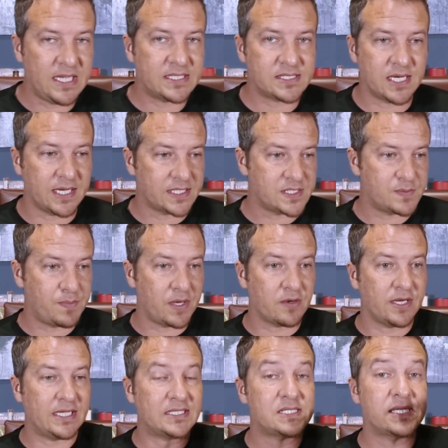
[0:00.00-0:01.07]
it's an
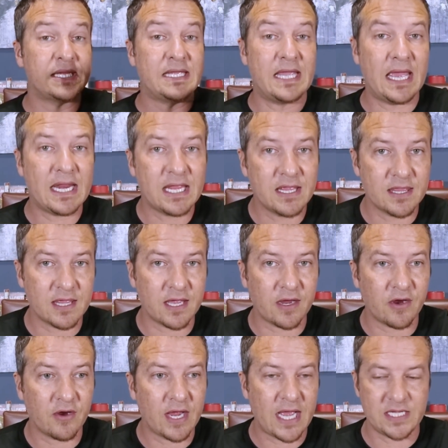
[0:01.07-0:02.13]
experience getting
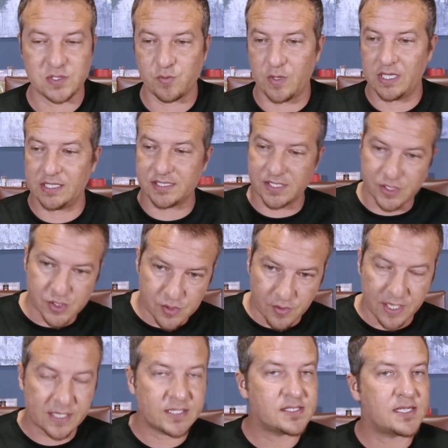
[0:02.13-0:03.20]
there as well as
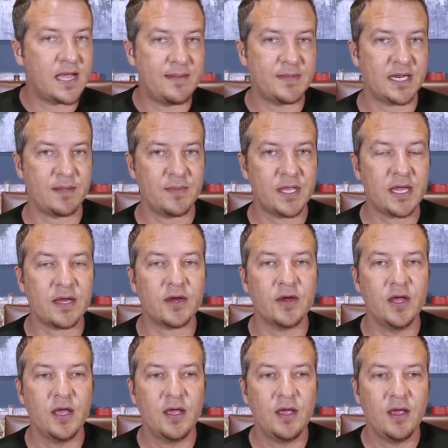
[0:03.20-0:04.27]
enjoying the time that I'm there,
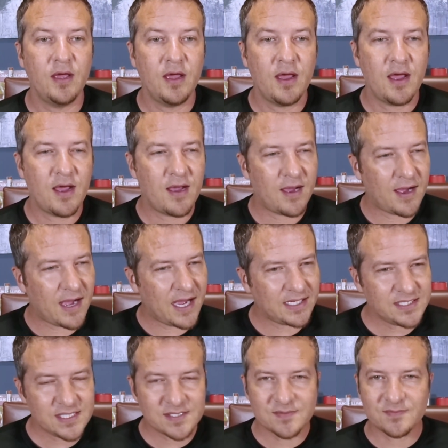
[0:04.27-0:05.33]
I
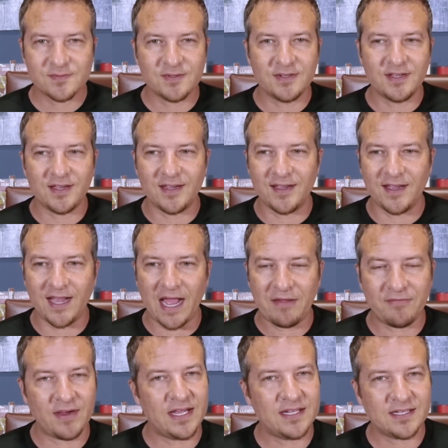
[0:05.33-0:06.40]
just I
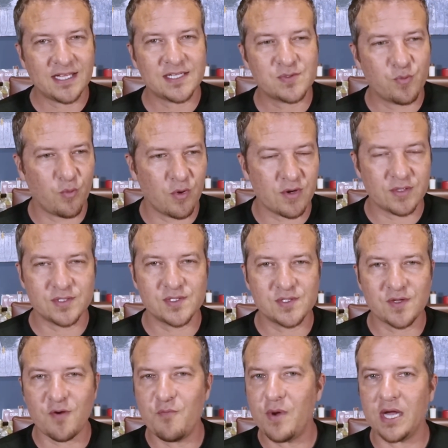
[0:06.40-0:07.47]
find that that's worth
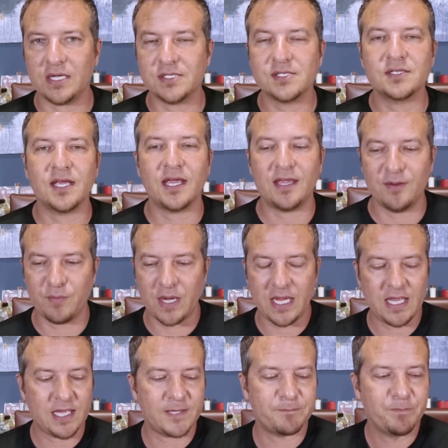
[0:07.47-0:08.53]
so much like in my
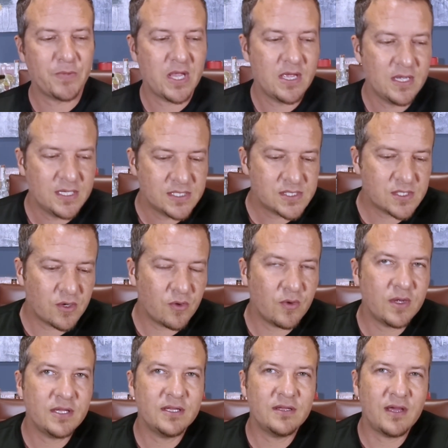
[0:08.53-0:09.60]
head.
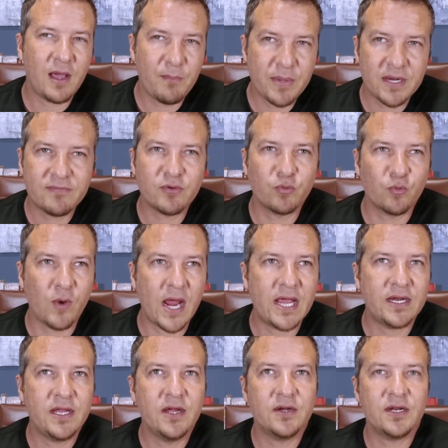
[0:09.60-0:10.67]
So a bit of a
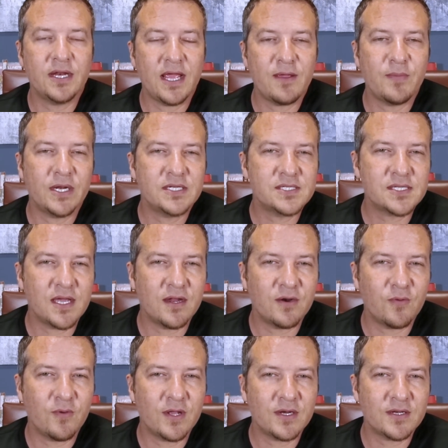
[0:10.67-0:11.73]
rant here today, but I just kind of
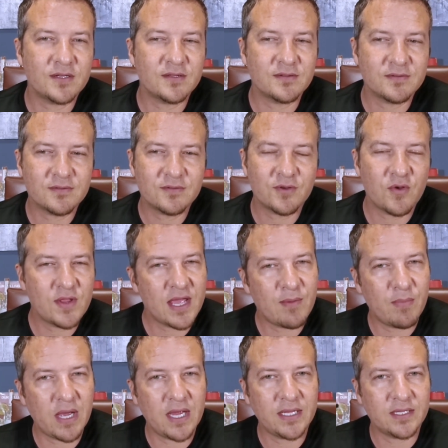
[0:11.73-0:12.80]
wanted to throw
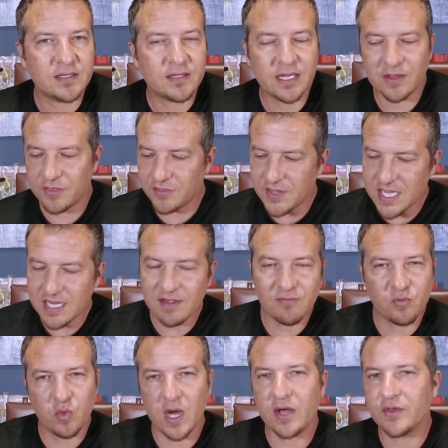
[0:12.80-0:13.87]
that by you. Like think of
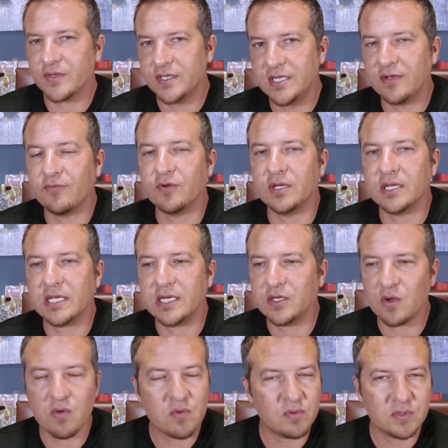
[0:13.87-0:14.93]
wealth differently.
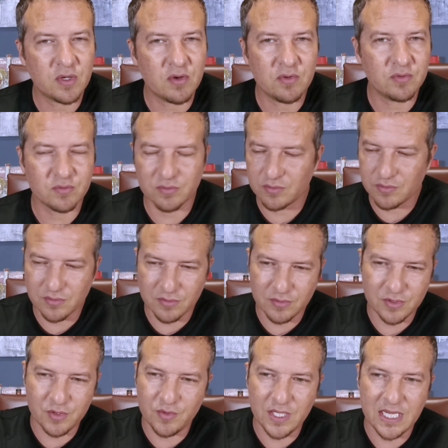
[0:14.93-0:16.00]
Don't don't
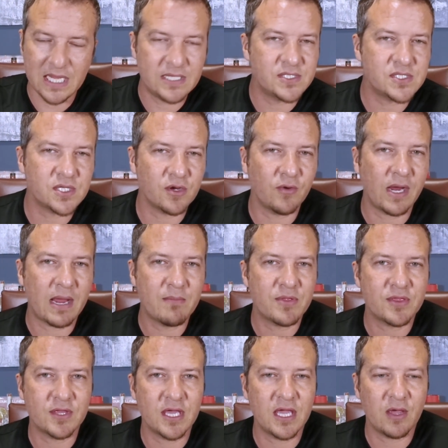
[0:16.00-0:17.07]
do the Instagram
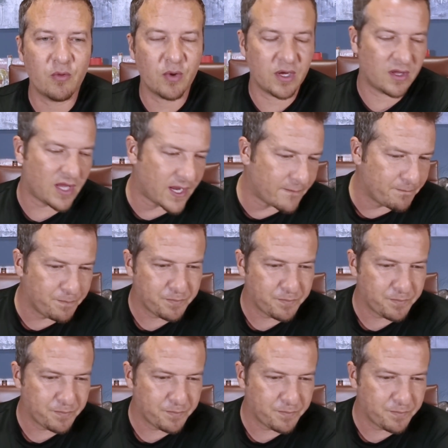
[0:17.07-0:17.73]
thing where you're like,